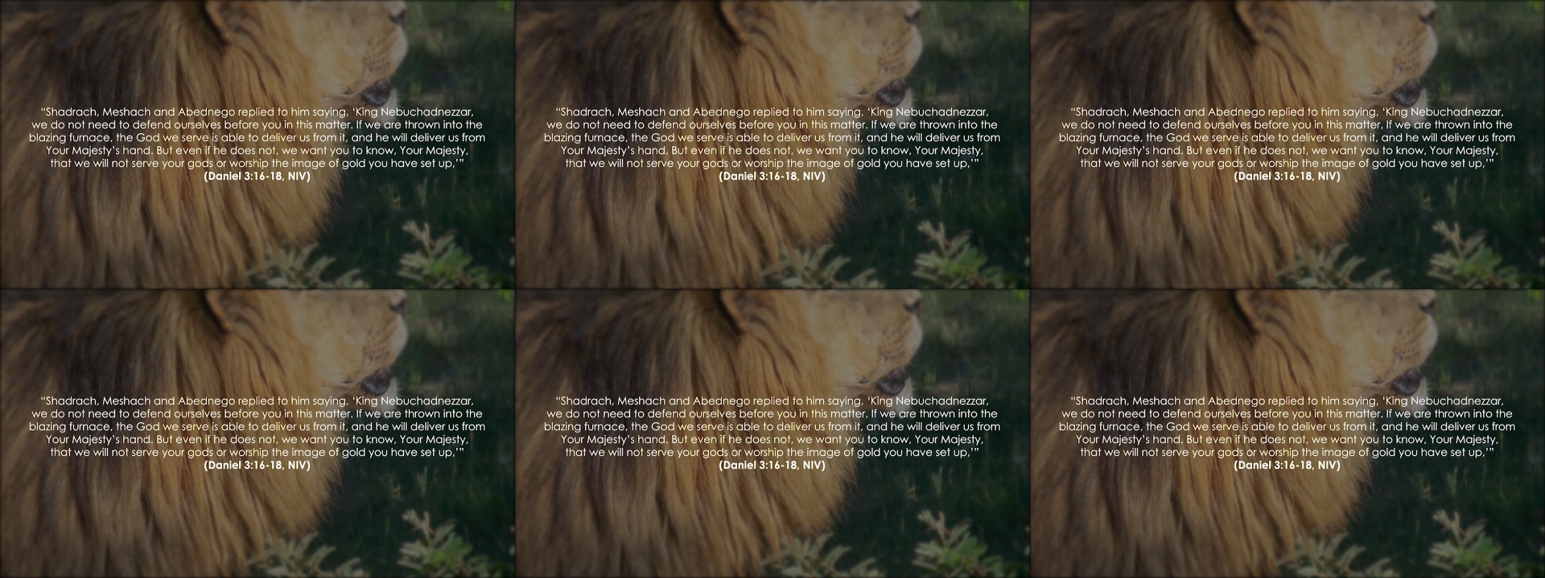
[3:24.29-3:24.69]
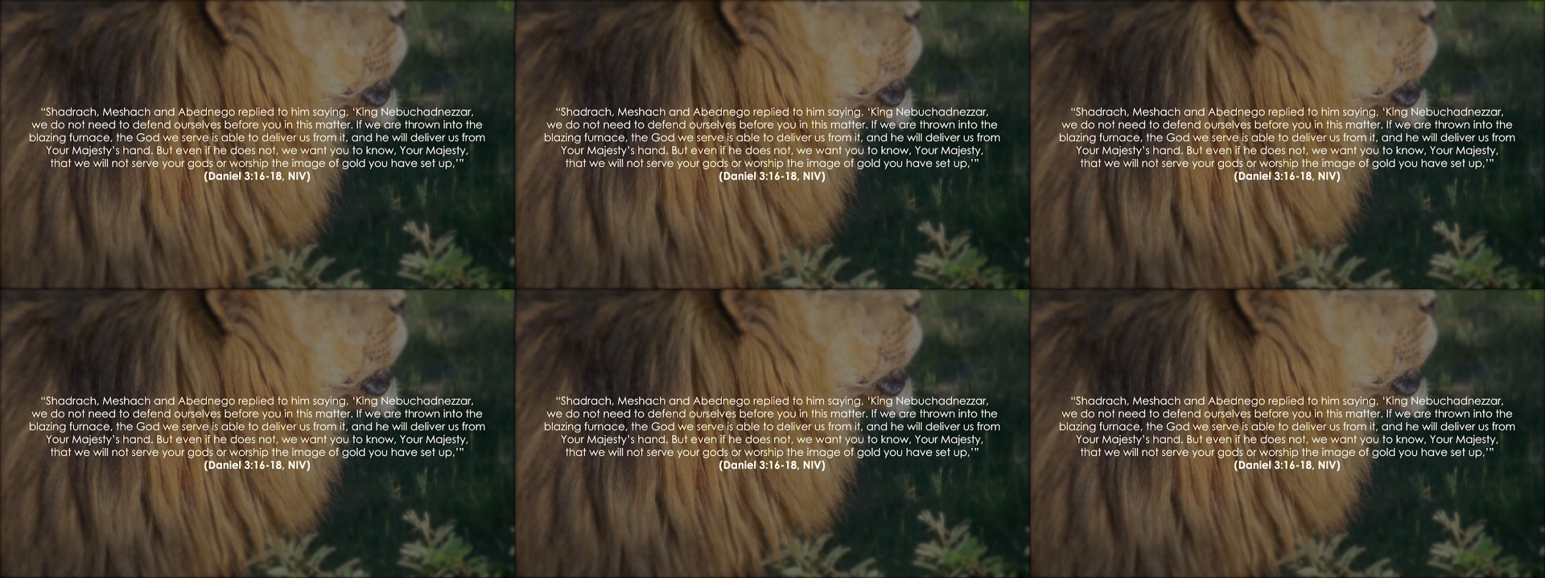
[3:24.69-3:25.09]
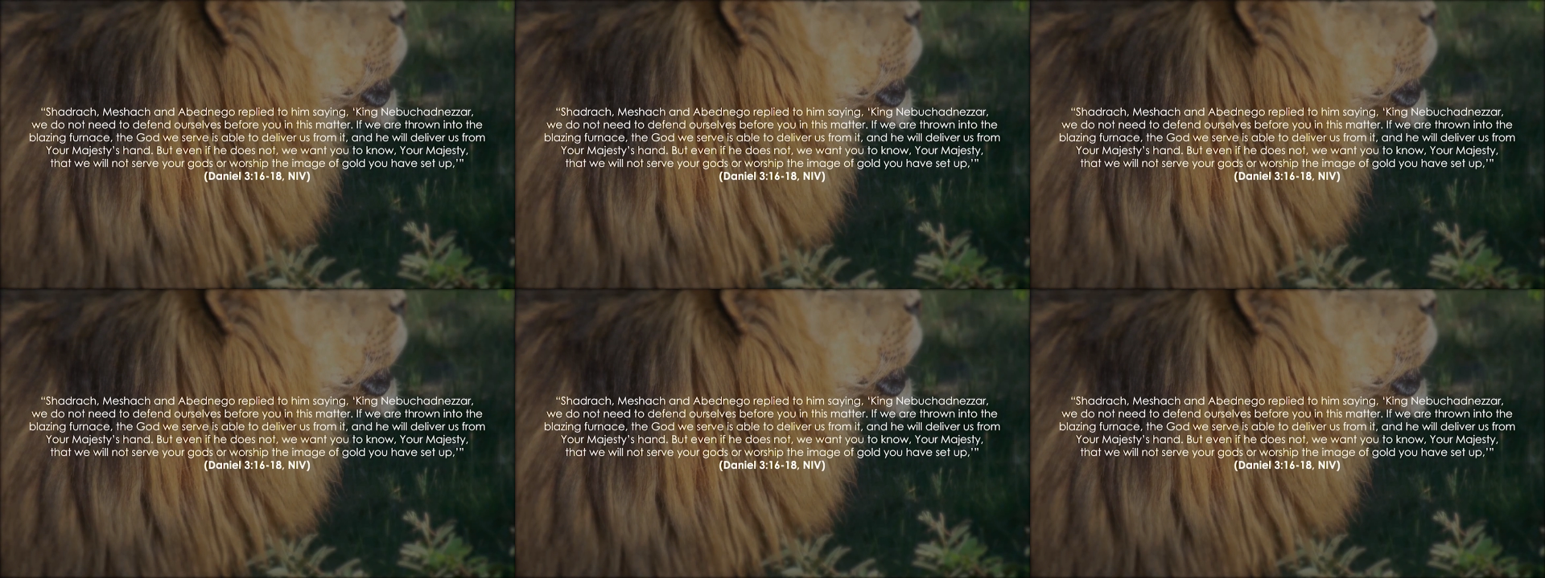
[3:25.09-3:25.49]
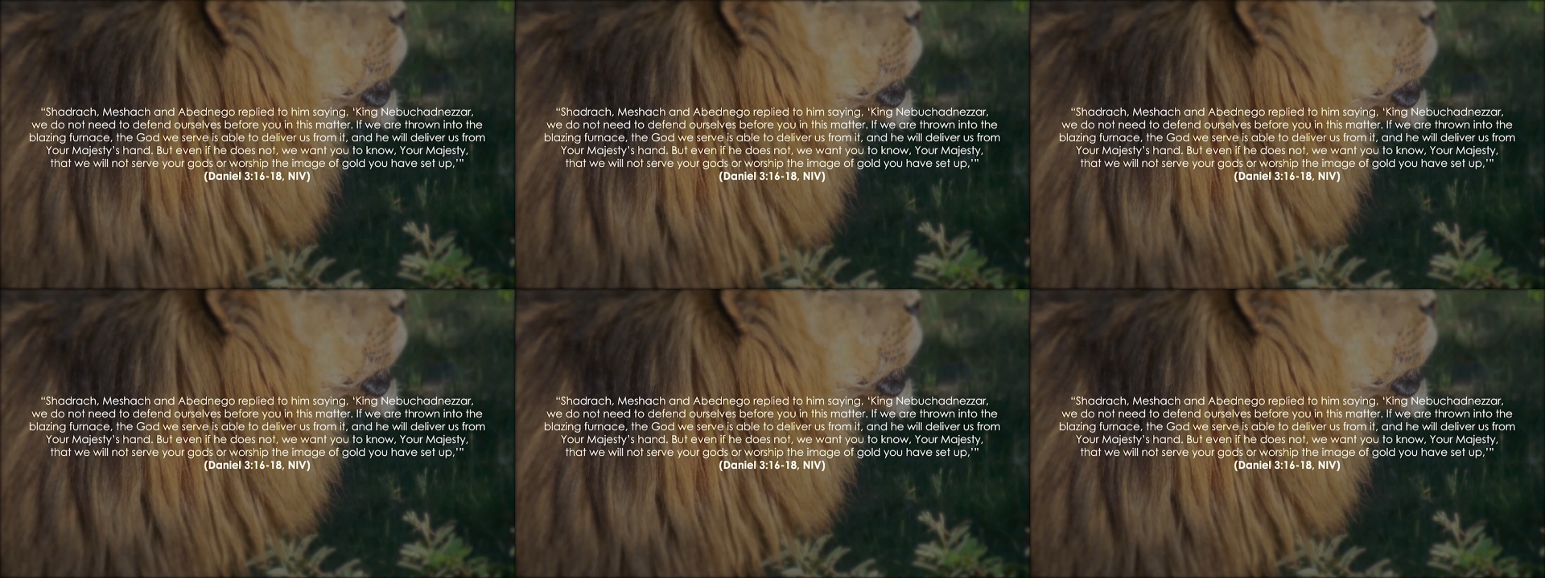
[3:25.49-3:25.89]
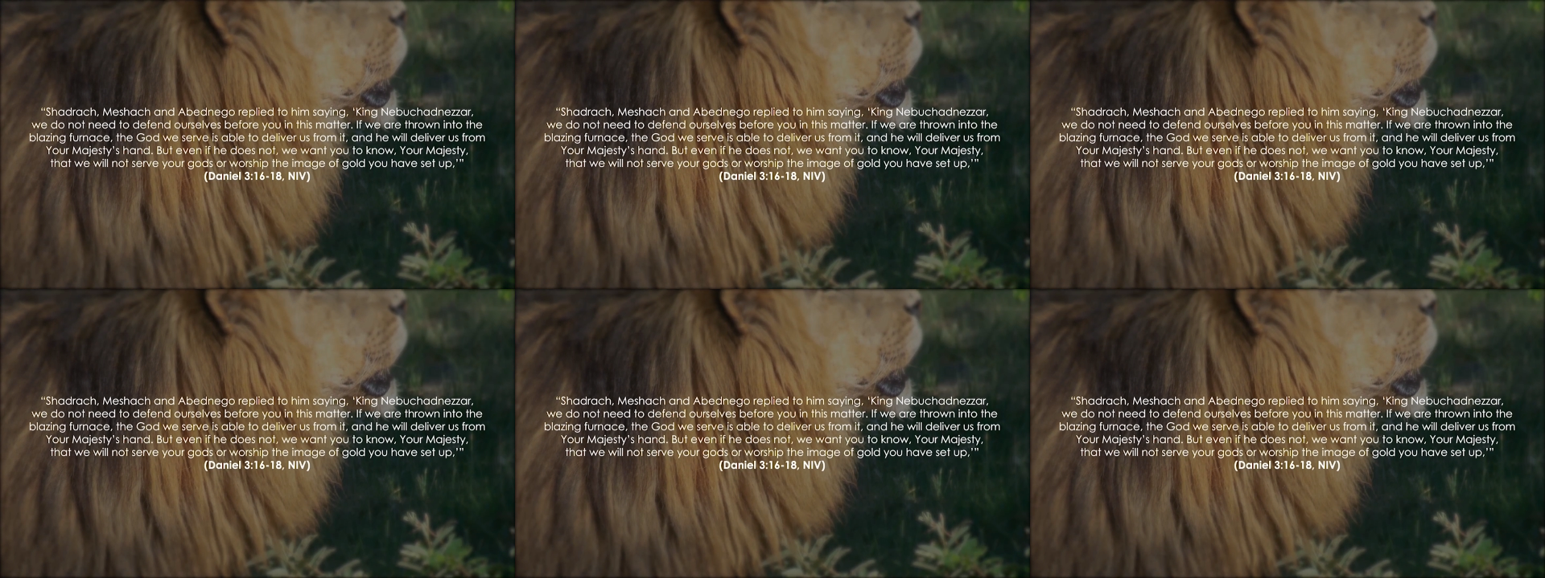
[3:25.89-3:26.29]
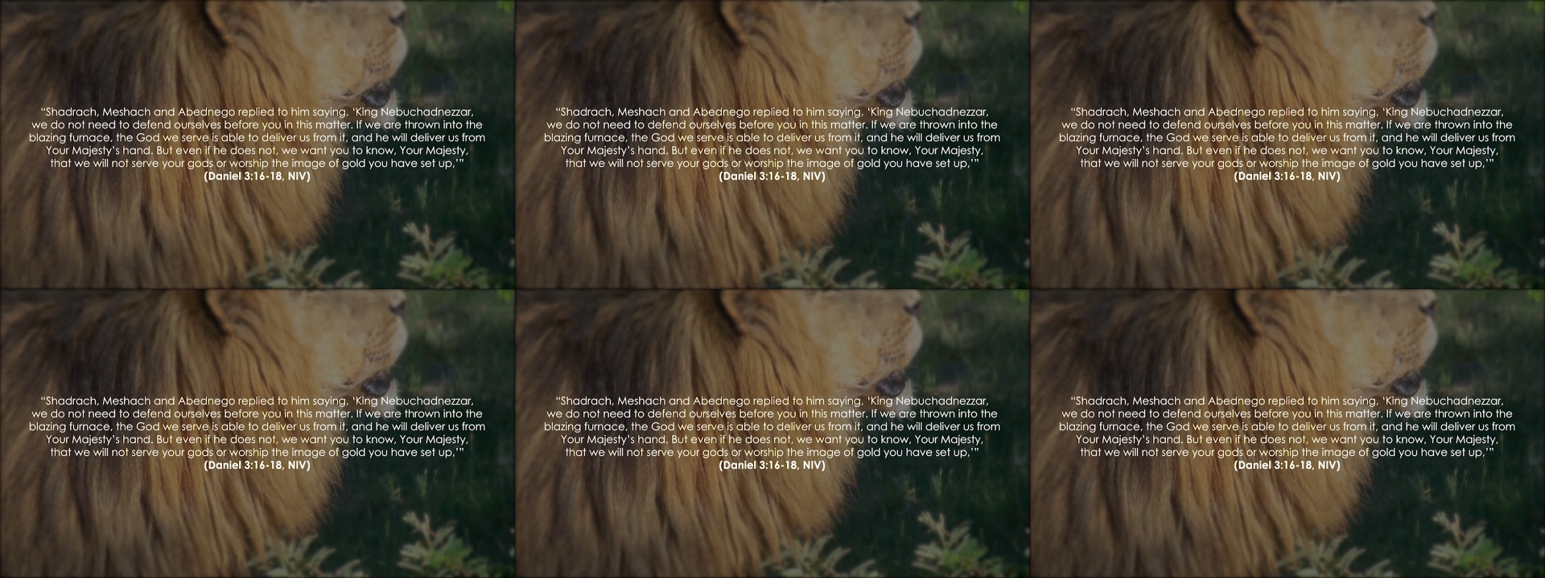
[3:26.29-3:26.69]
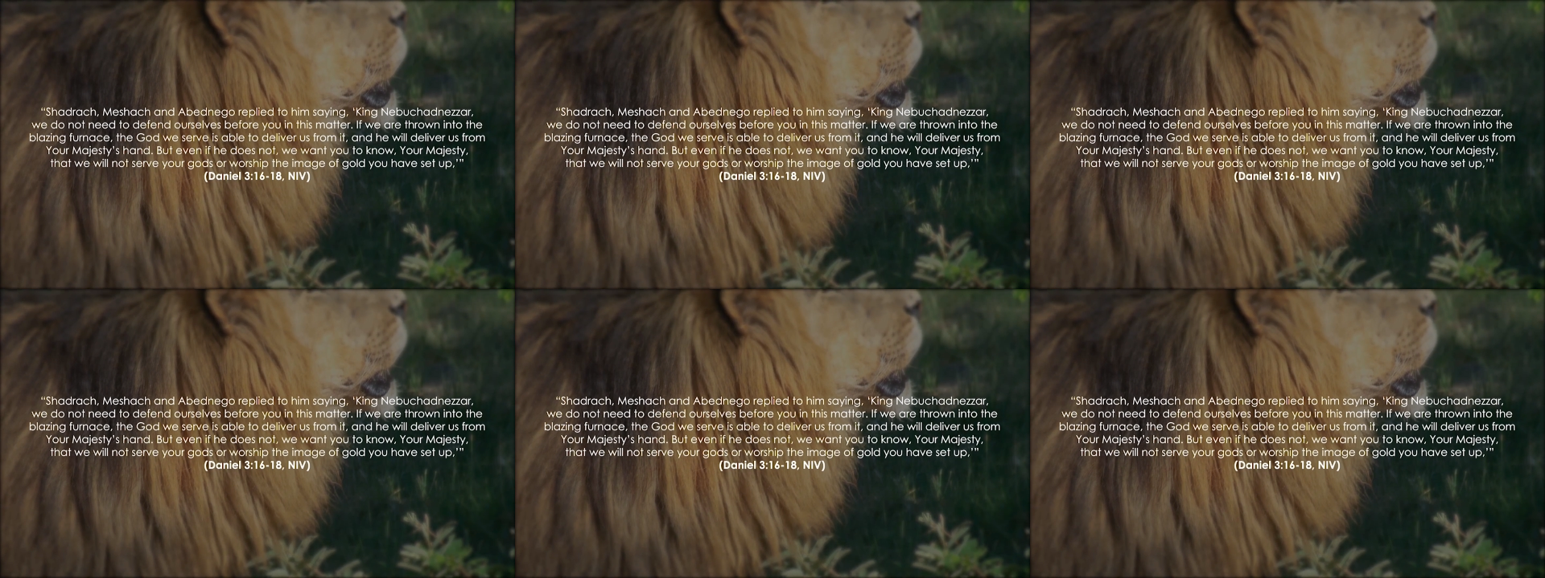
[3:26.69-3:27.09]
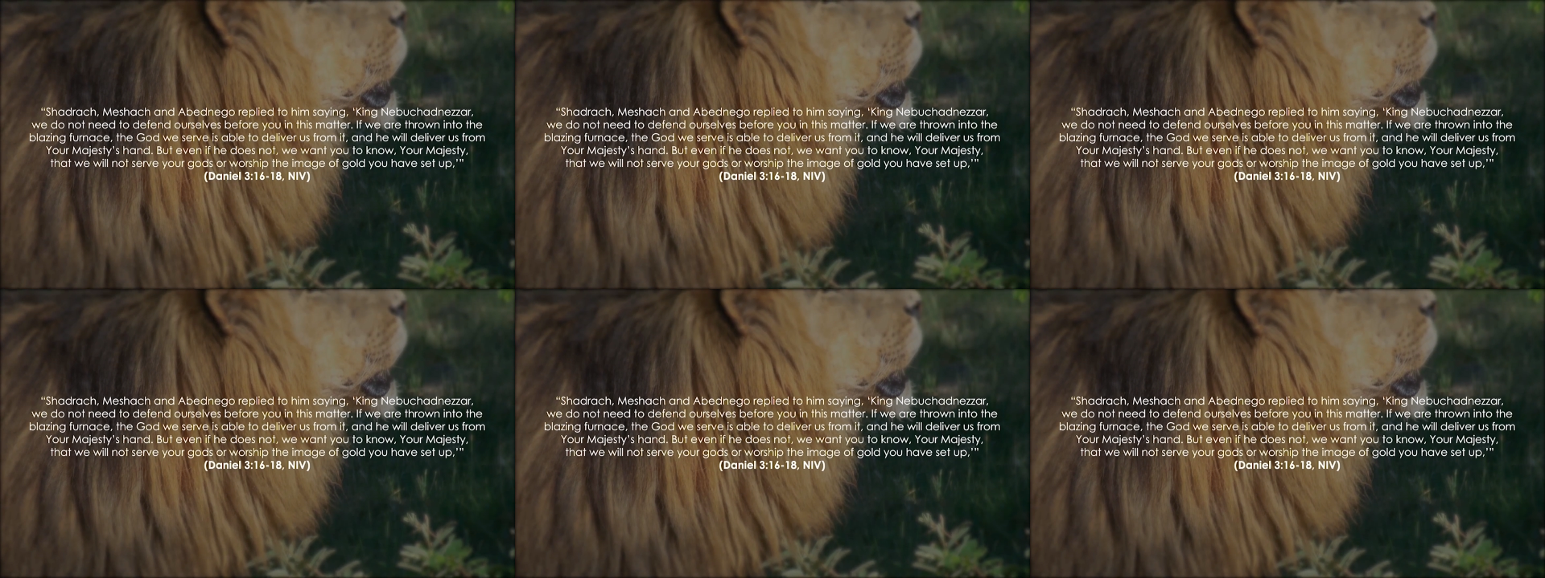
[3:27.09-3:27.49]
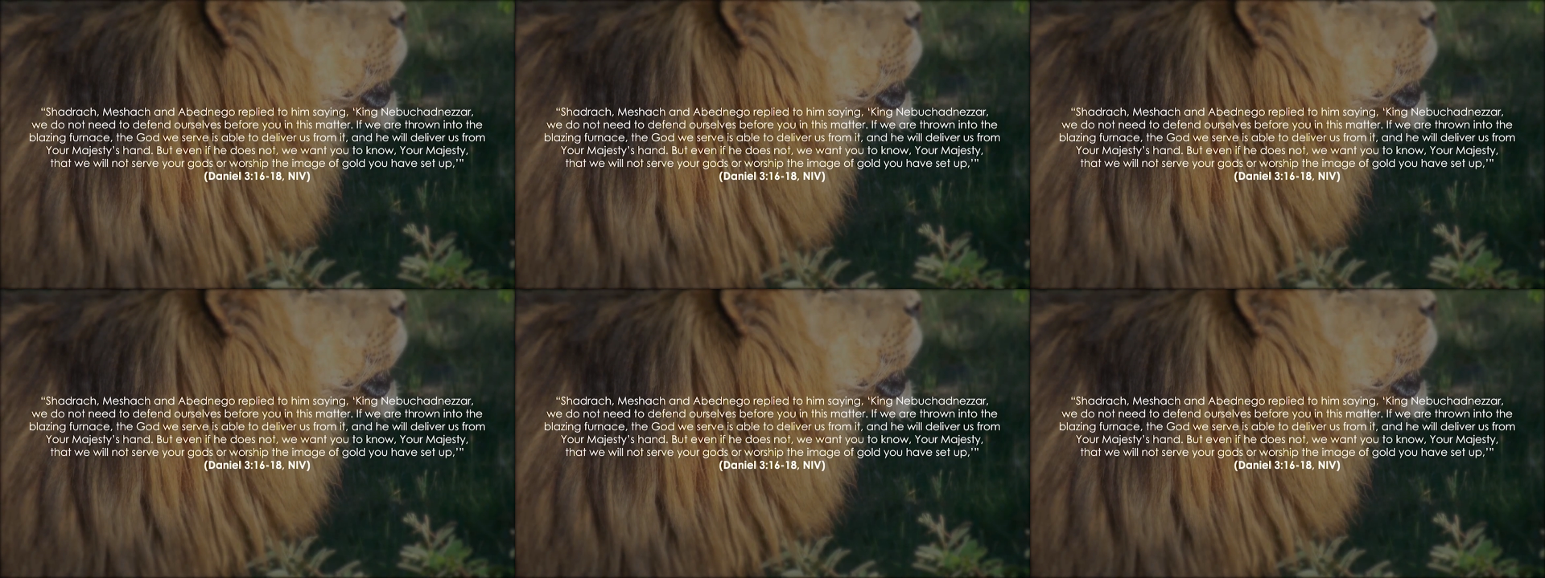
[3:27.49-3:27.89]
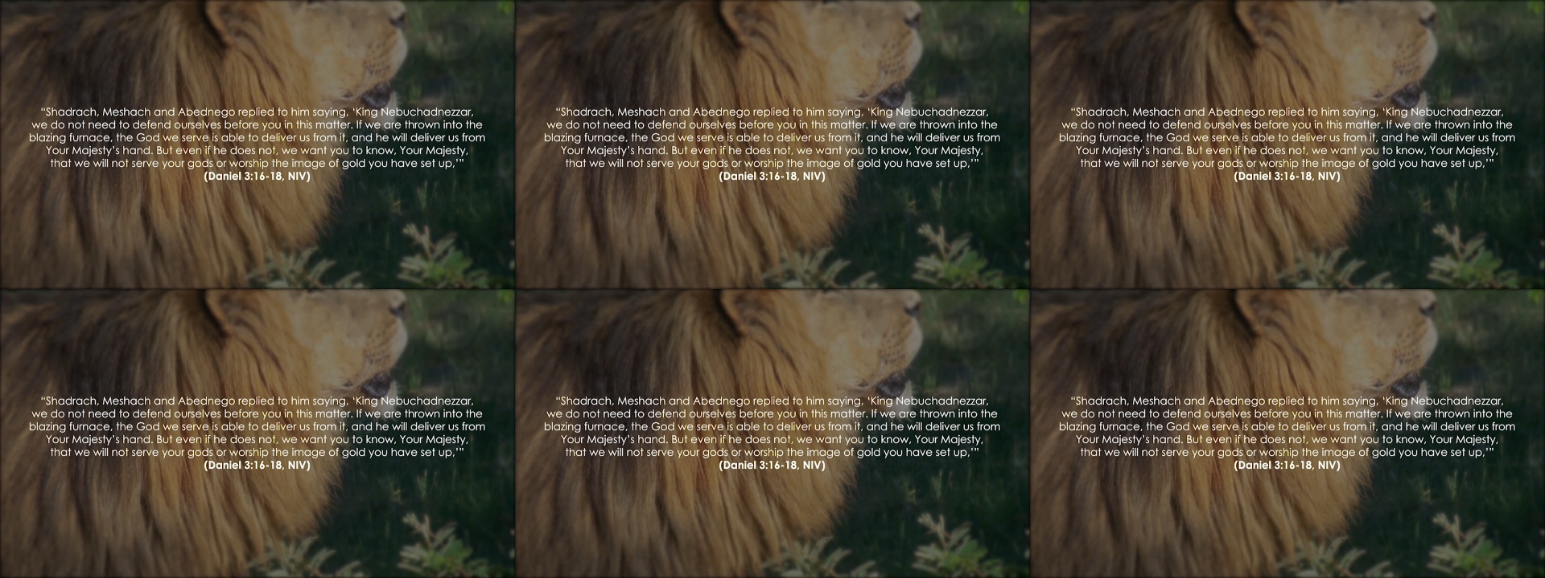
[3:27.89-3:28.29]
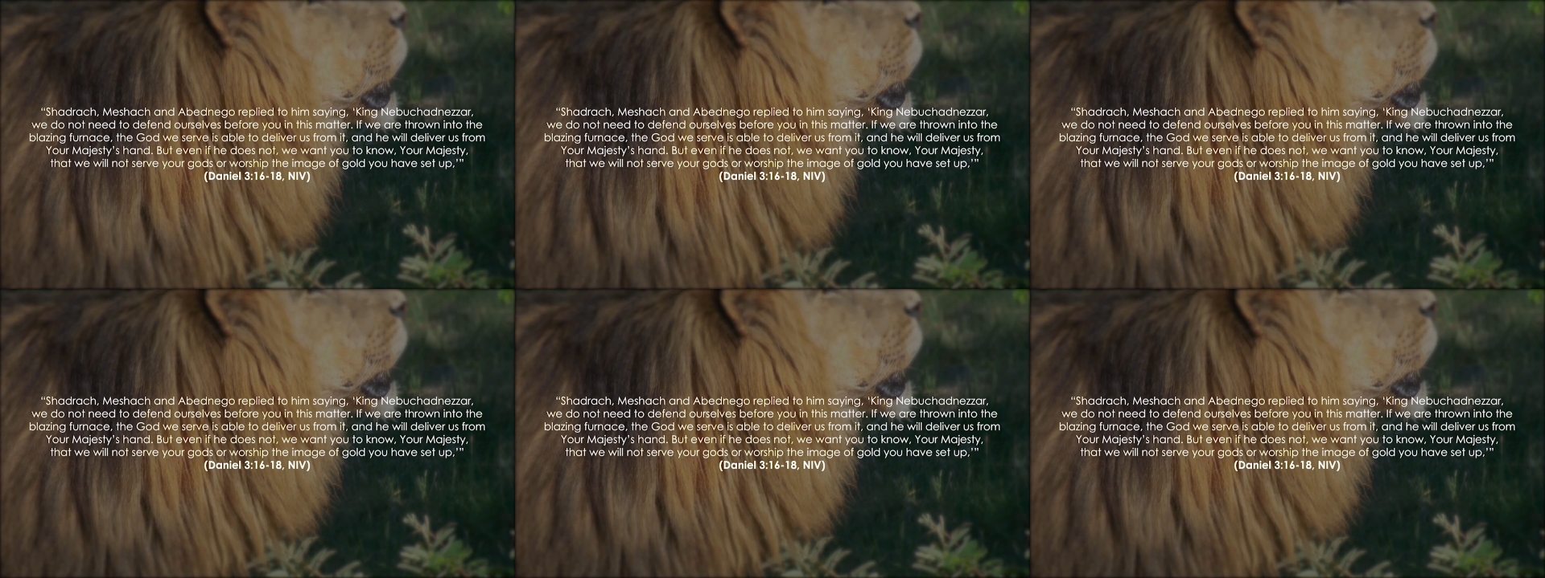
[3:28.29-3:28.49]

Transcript: No face is visible, so there are no lips to read.